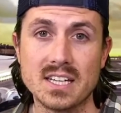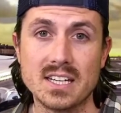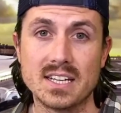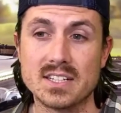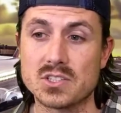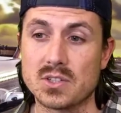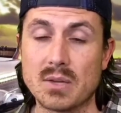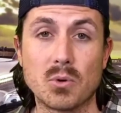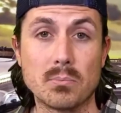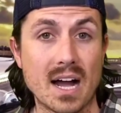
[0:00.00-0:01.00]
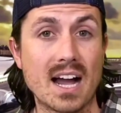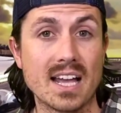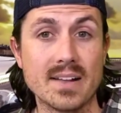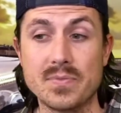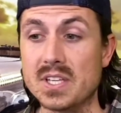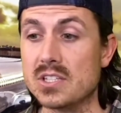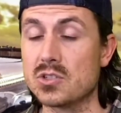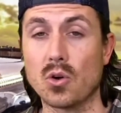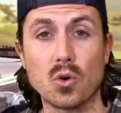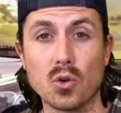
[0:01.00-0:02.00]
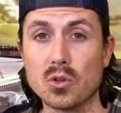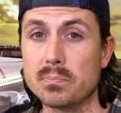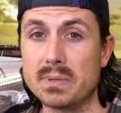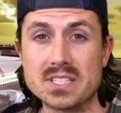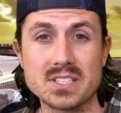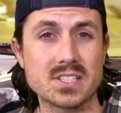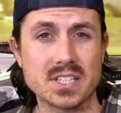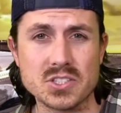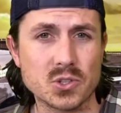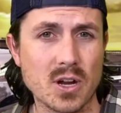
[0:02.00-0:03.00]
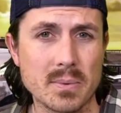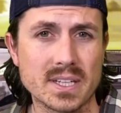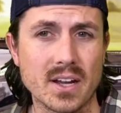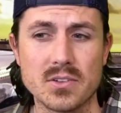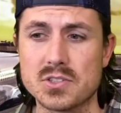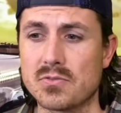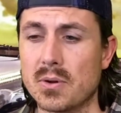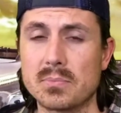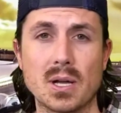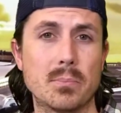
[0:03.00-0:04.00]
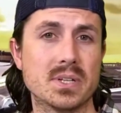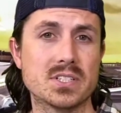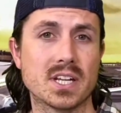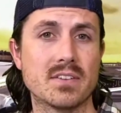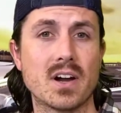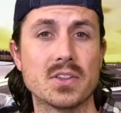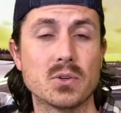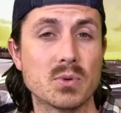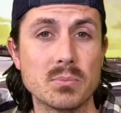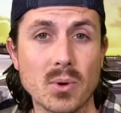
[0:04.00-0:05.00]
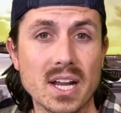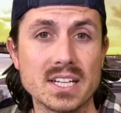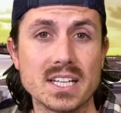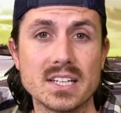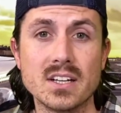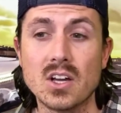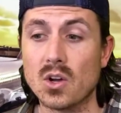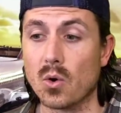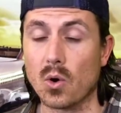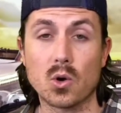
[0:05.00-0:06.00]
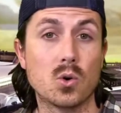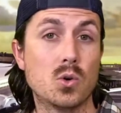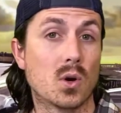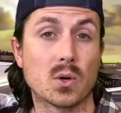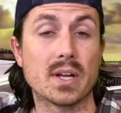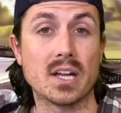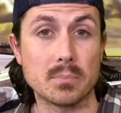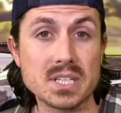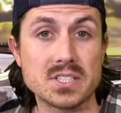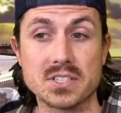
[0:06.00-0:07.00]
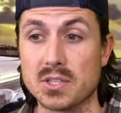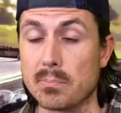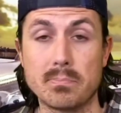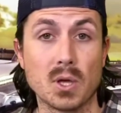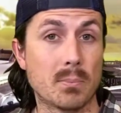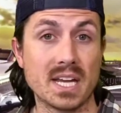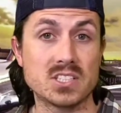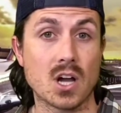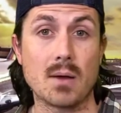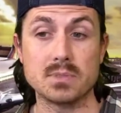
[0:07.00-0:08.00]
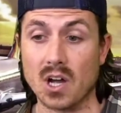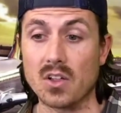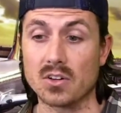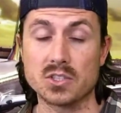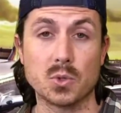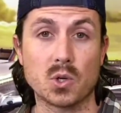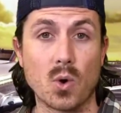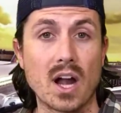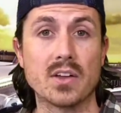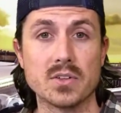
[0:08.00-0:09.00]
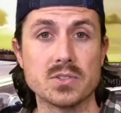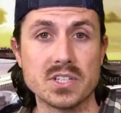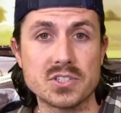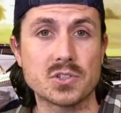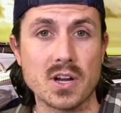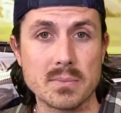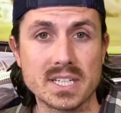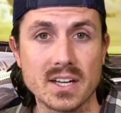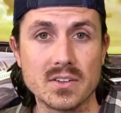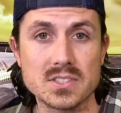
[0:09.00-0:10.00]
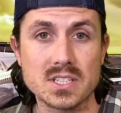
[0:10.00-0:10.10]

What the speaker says: And so they will buy these old business Instagram accounts from companies that have either rebranded or who are going out of business. They'll pay top dollar to acquire those Instagram accounts.